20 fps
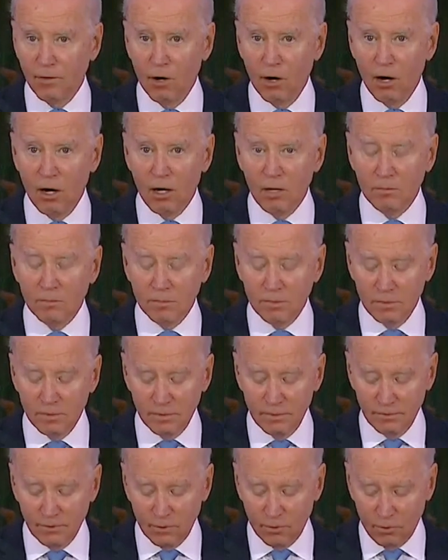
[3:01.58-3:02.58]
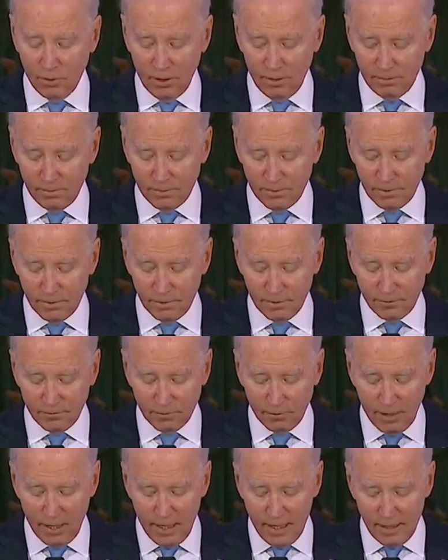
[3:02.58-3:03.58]
armed, you've equipped, you've
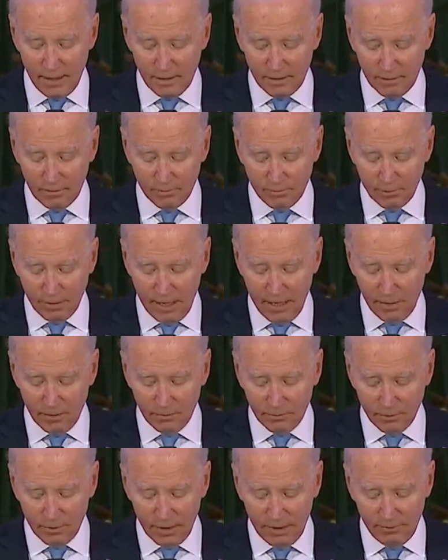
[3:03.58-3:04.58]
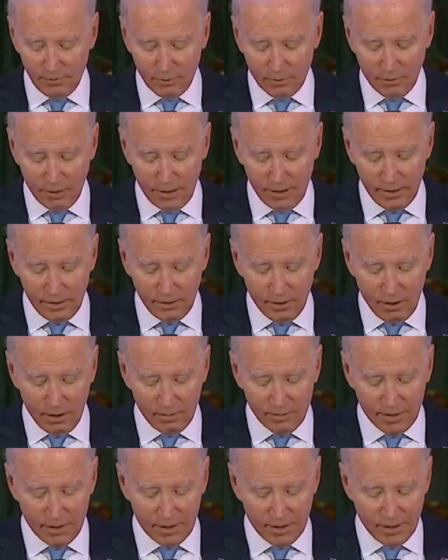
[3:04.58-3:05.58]
trained a proud and brave Ukrainian
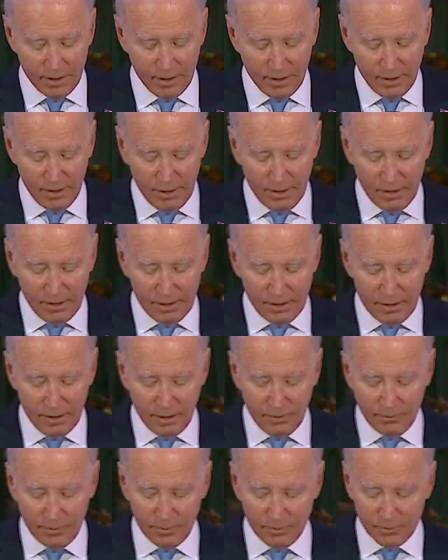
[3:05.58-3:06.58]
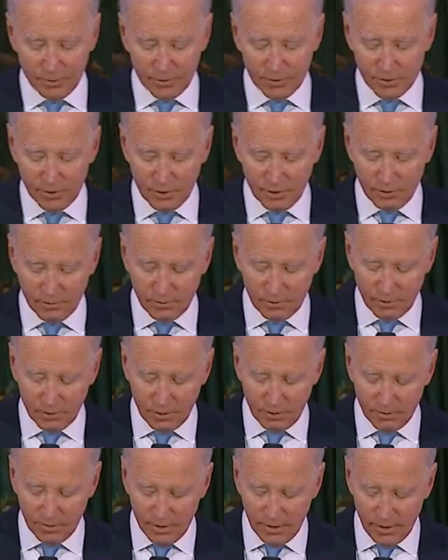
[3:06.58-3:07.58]
army and helped them preserve their
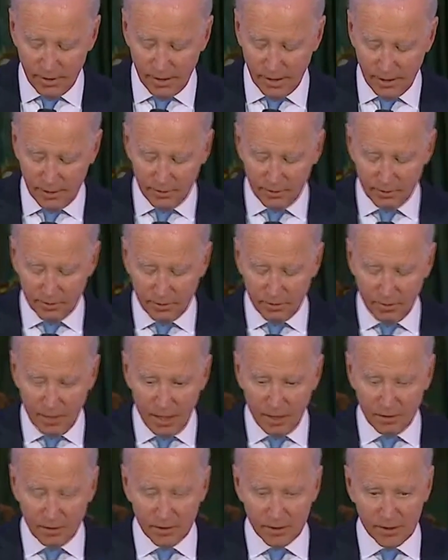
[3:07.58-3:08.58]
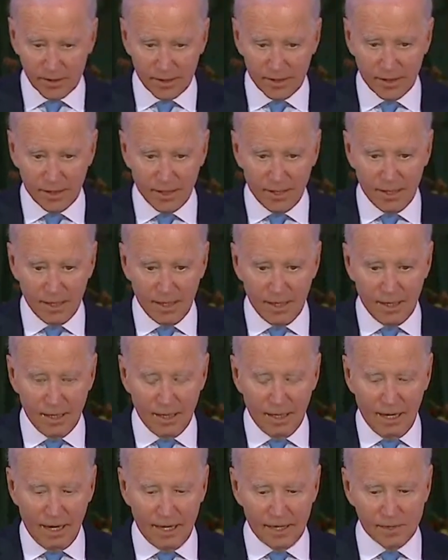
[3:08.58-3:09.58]
liberty and their democracy.
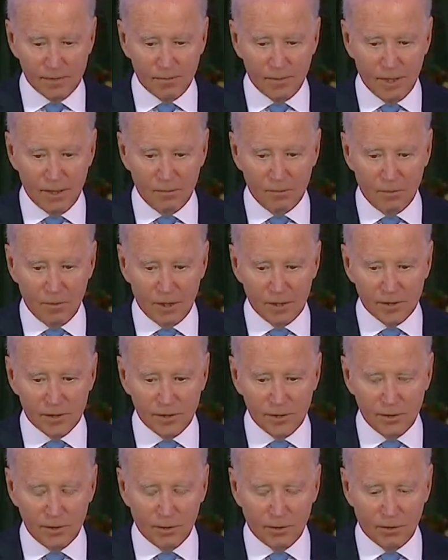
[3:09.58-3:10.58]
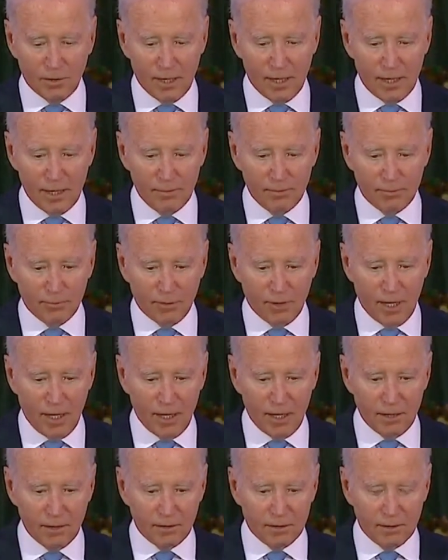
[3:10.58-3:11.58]
I spent months in Ukraine
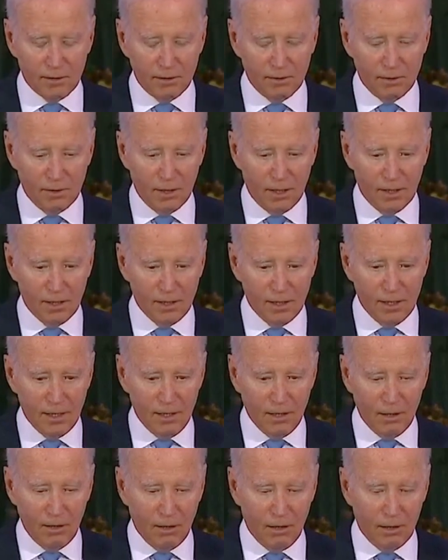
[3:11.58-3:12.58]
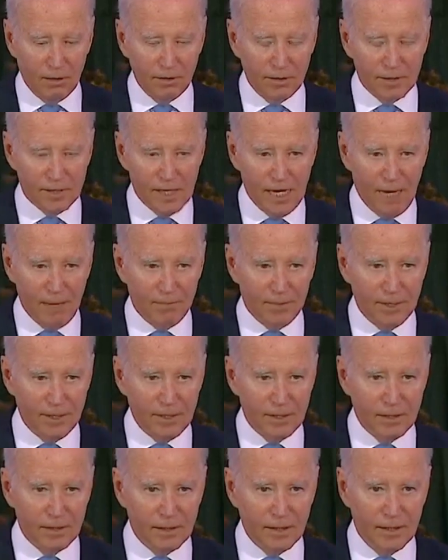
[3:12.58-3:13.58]
prior to uh, all this
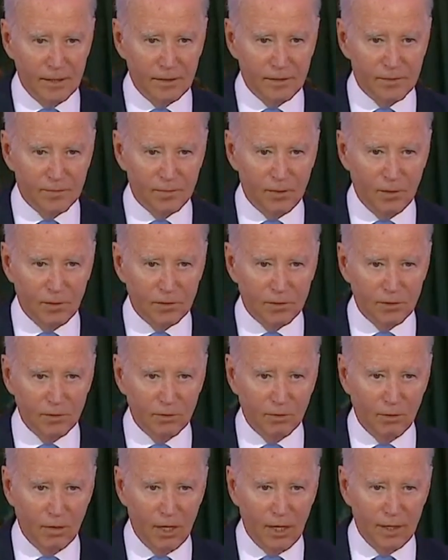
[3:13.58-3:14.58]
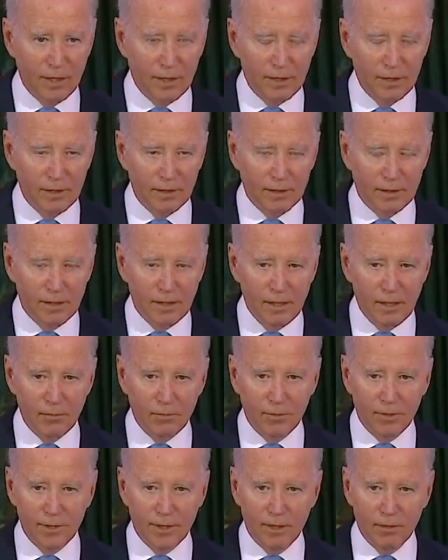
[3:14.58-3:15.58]
happening and spoke to the Rada and
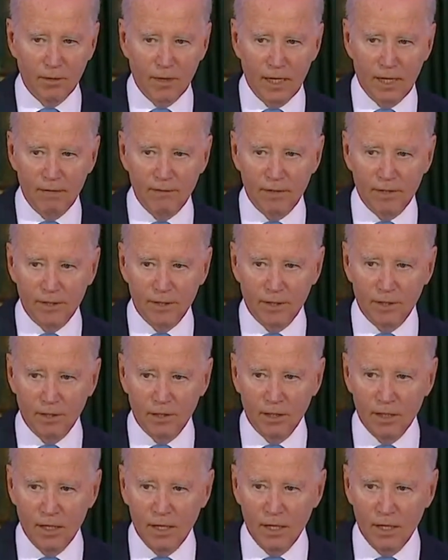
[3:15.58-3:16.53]
when they were having their